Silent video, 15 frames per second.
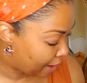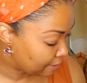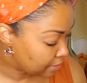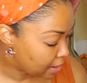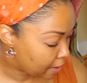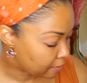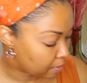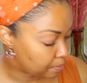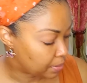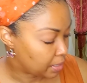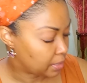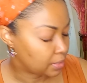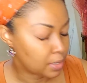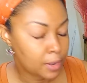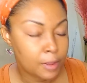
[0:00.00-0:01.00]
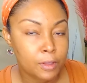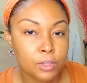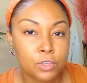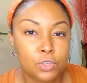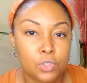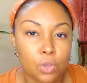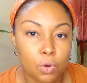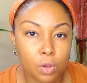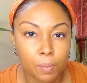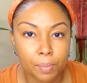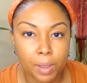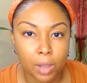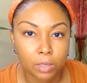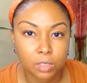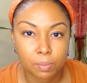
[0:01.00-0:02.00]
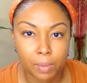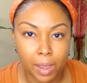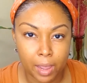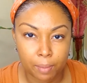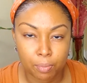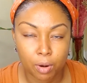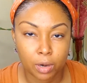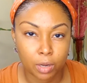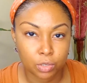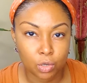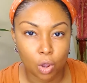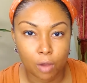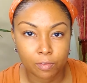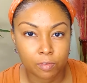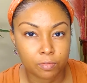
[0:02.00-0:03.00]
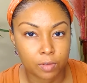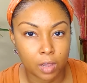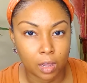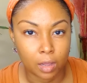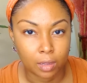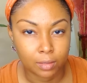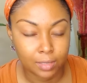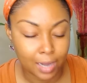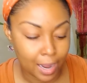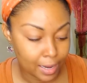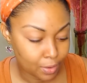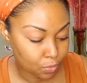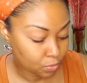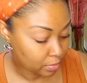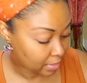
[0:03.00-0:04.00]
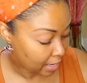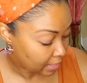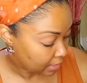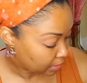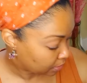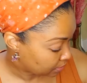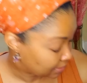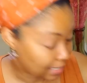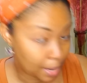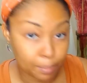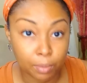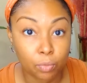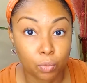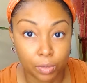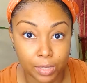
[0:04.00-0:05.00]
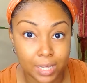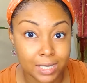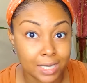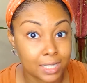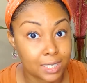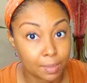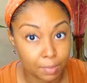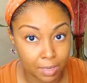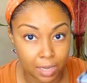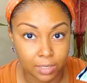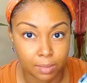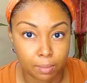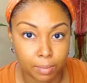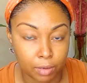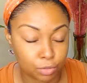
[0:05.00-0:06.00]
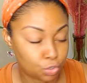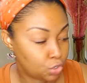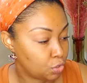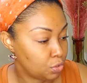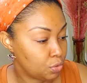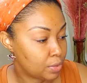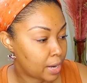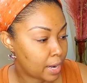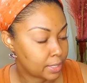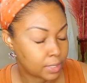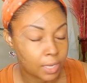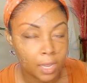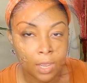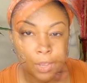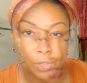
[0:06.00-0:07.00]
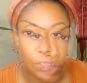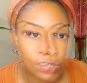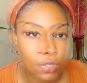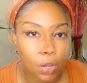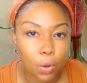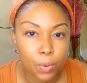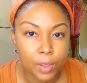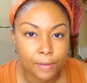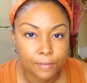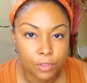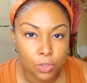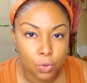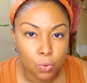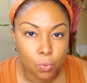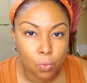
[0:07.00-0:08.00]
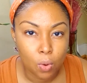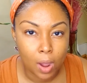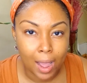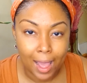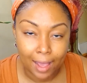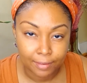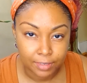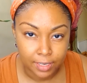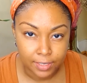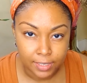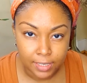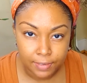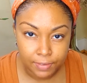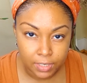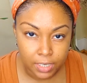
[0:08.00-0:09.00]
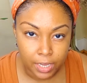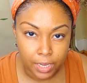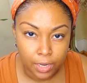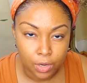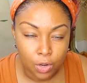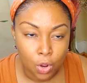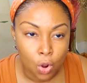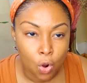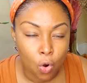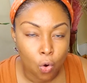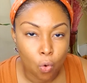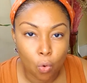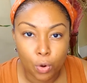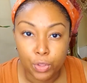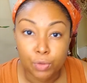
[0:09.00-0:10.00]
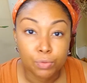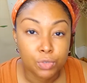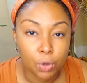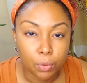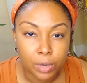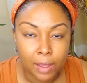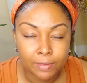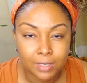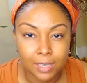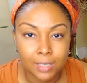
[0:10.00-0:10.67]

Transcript: I've never been so compelled to buy a product off of a tiny little sample. Well, this and something else I'm about to show you guys. So if you have sensitive skin, or you don't have